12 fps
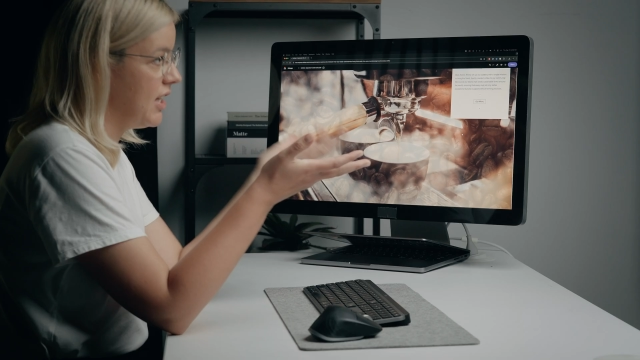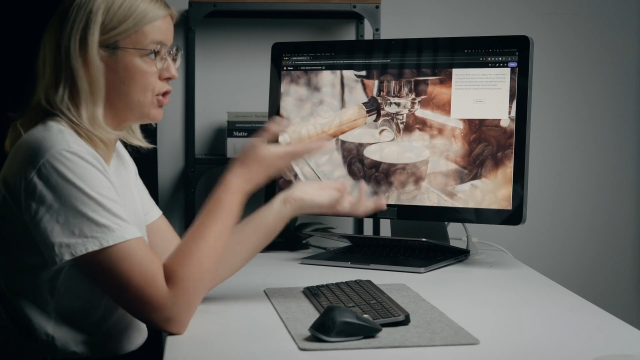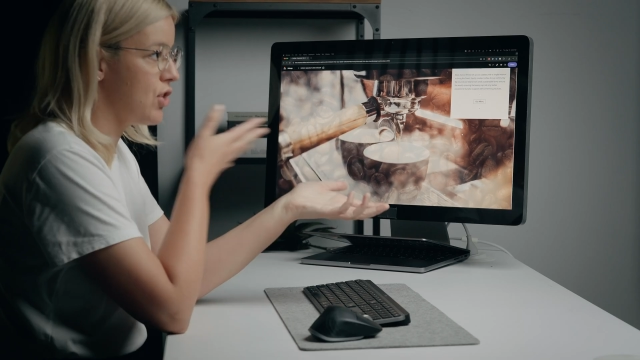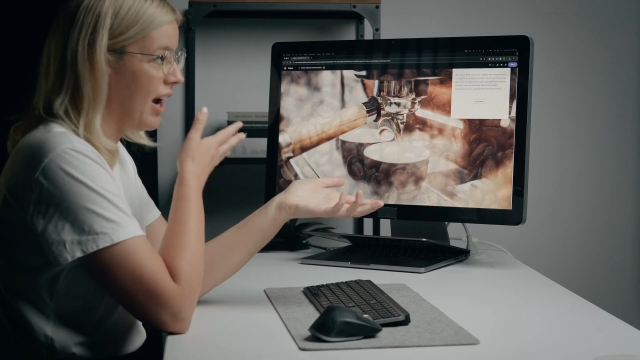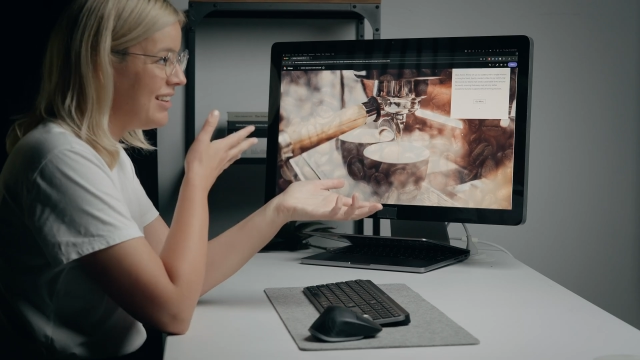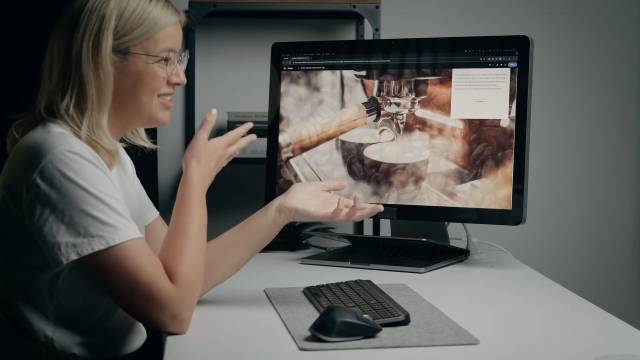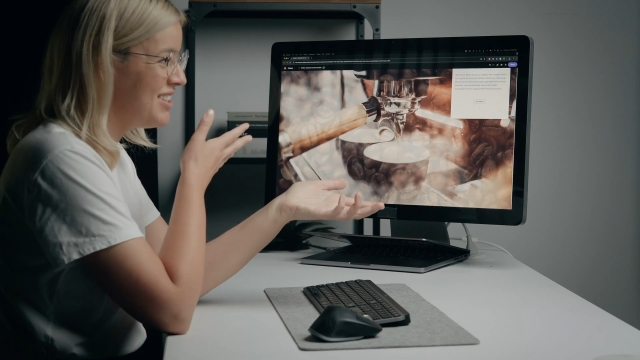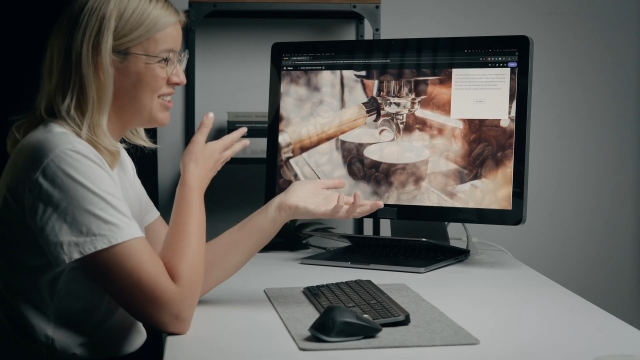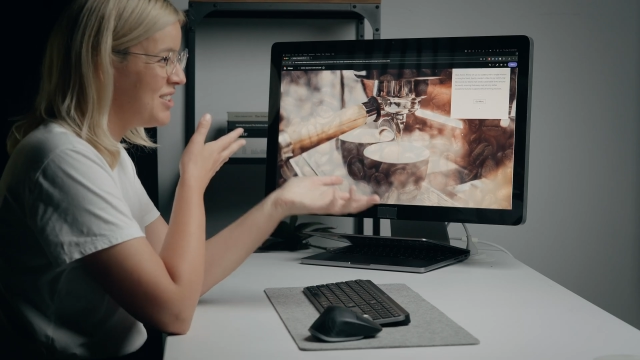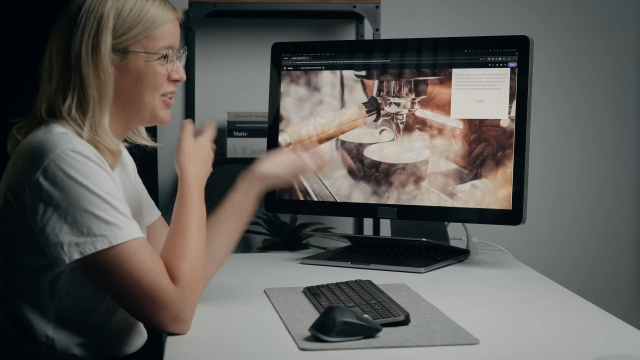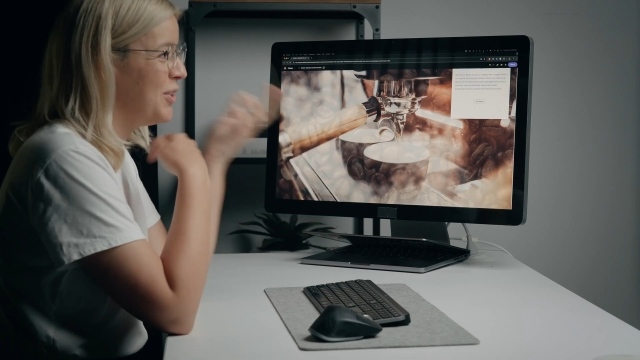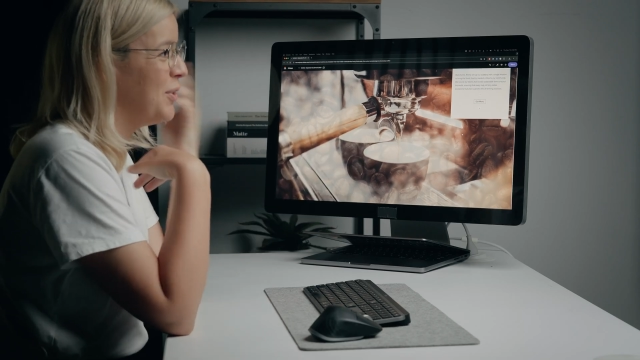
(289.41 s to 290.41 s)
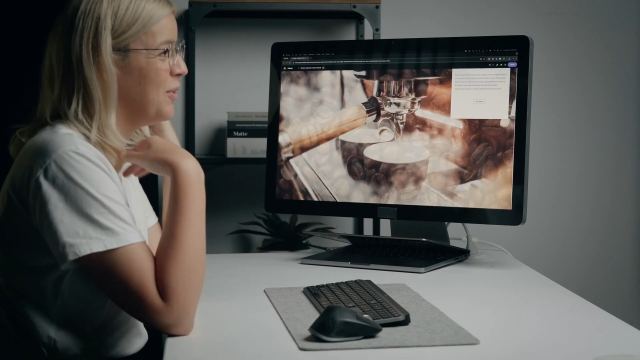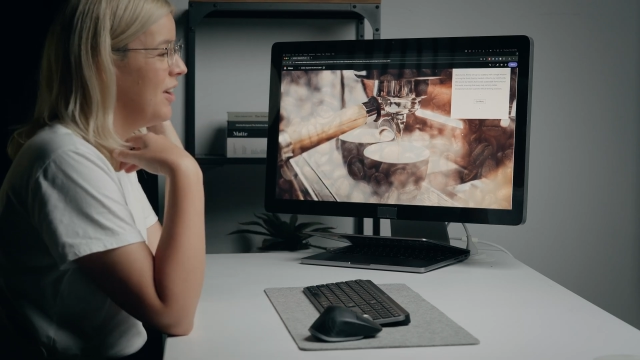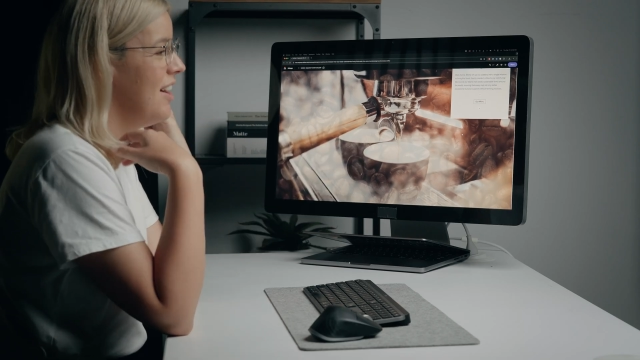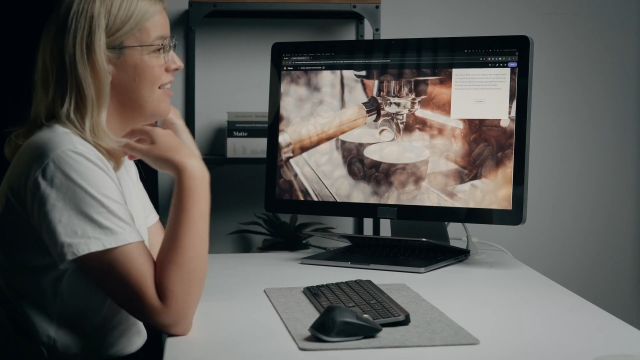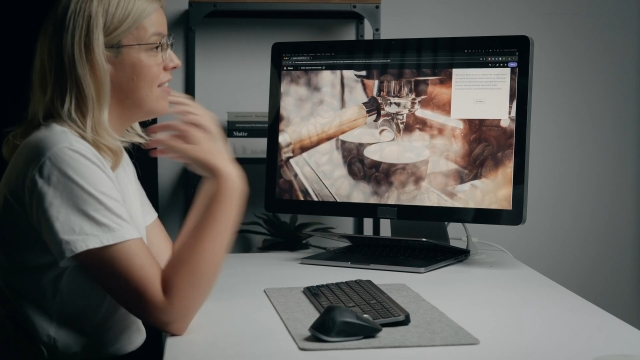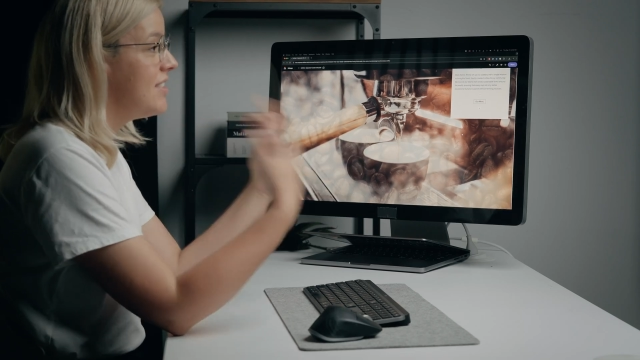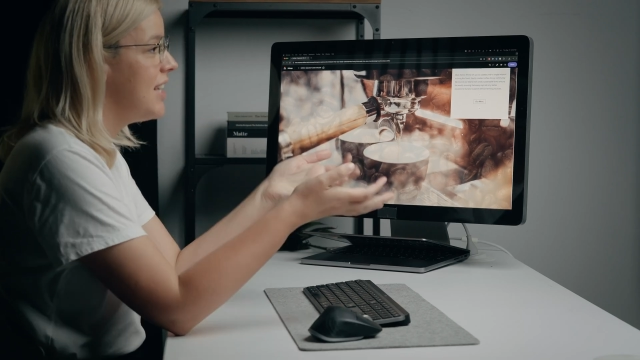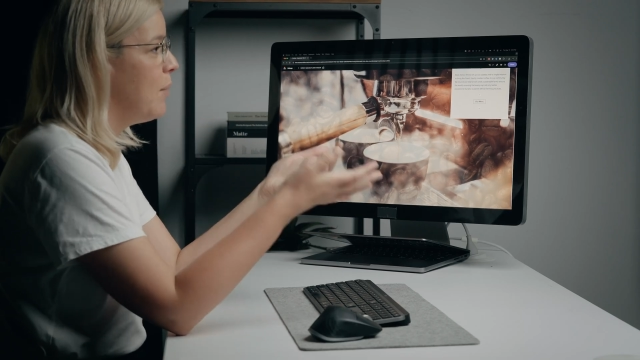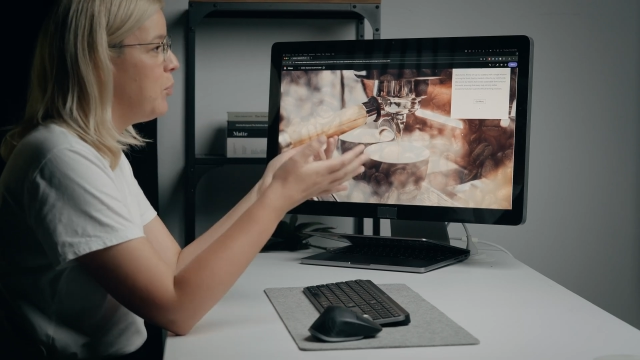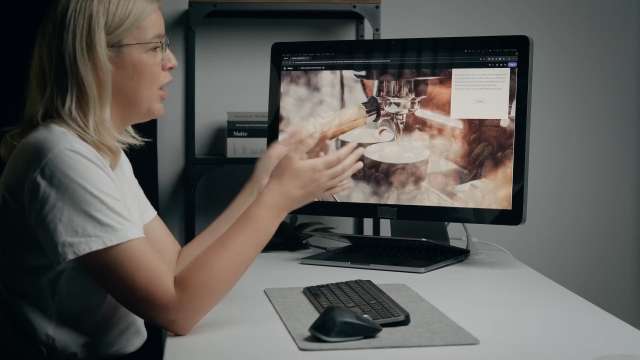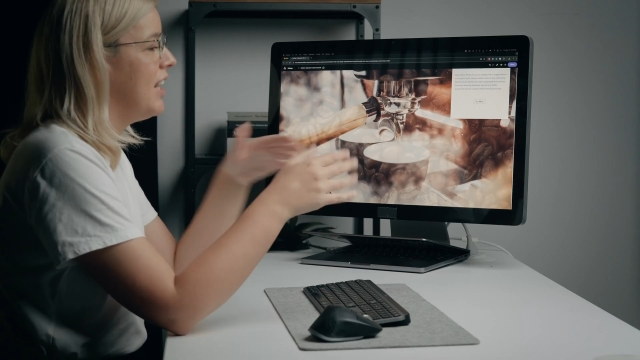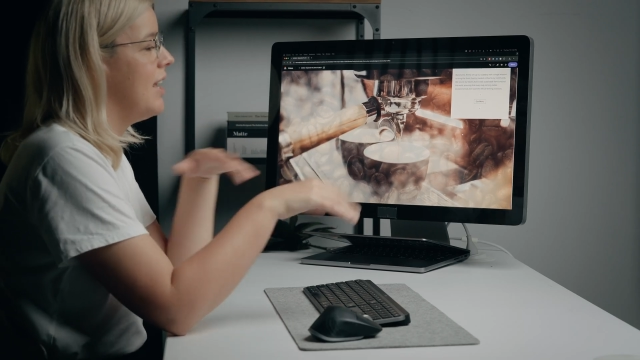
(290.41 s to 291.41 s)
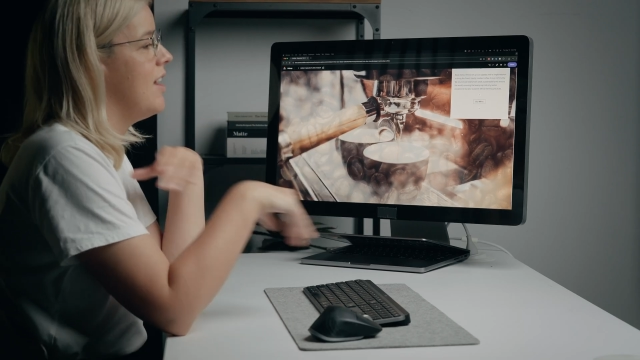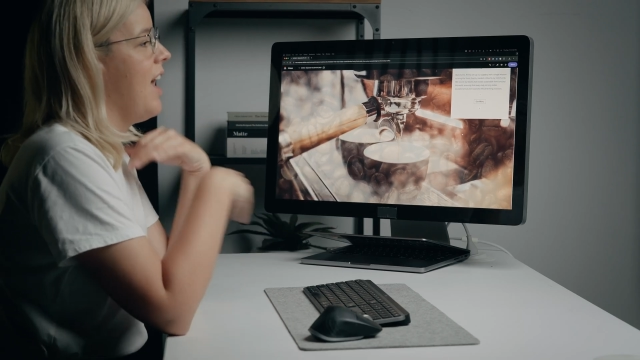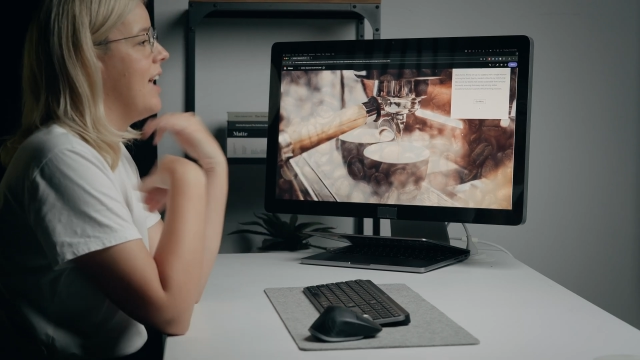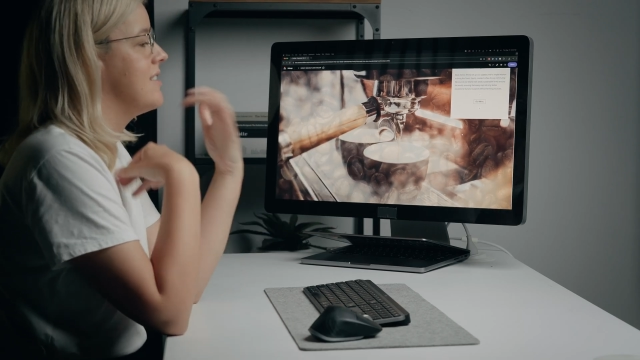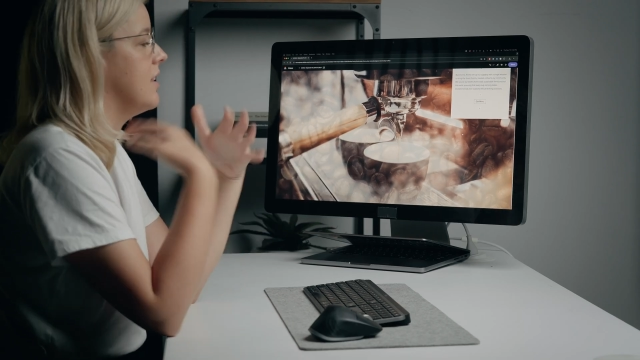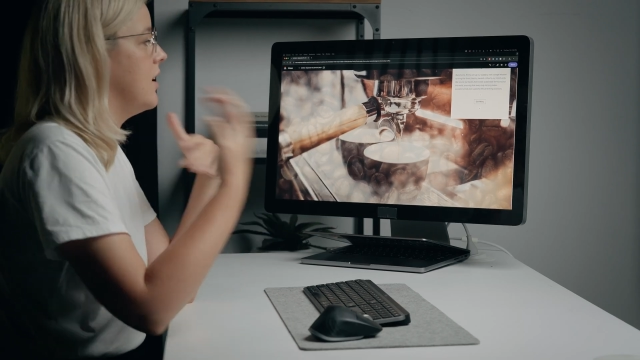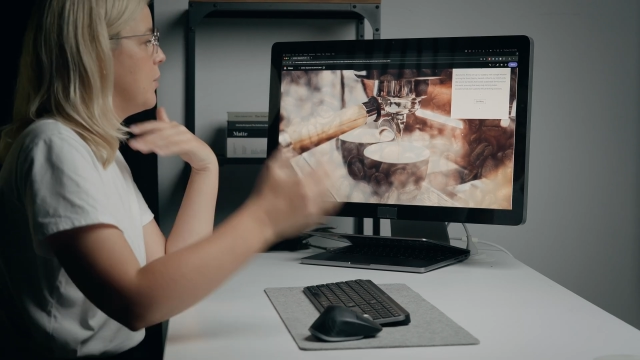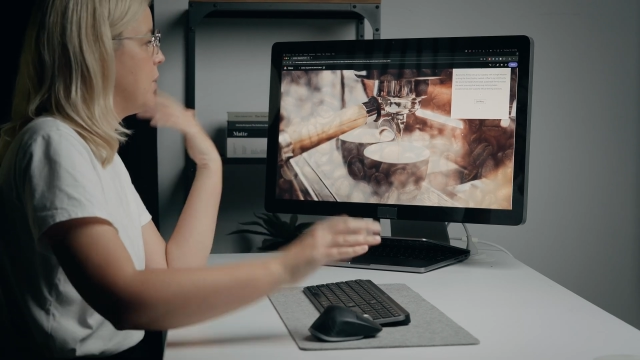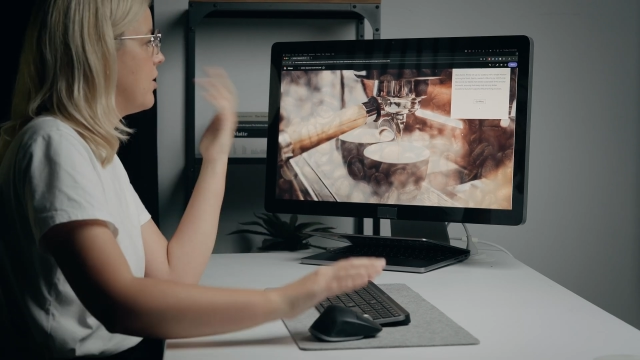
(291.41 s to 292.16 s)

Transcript: interest to the template. It adds a little